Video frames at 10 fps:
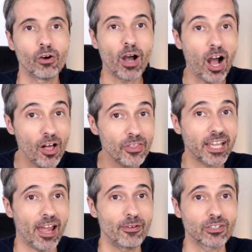of other
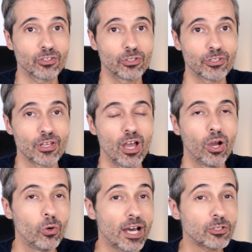characters
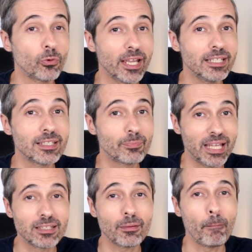who had already
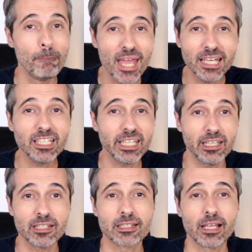spent many
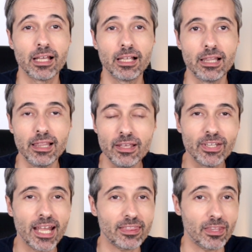years
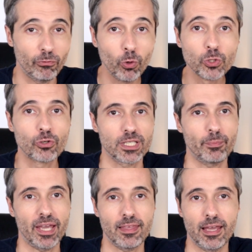living at the fortress
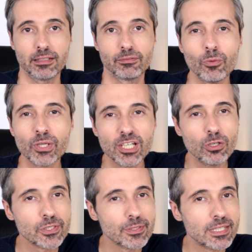by then. And we can
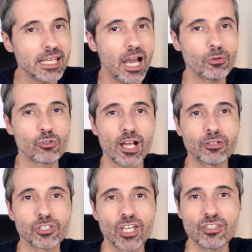also see how
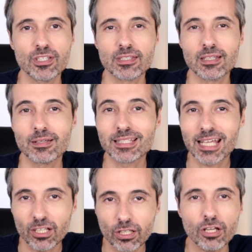Drogo changes
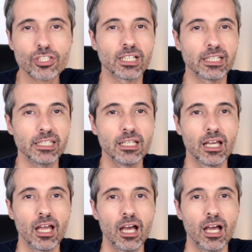psychologically,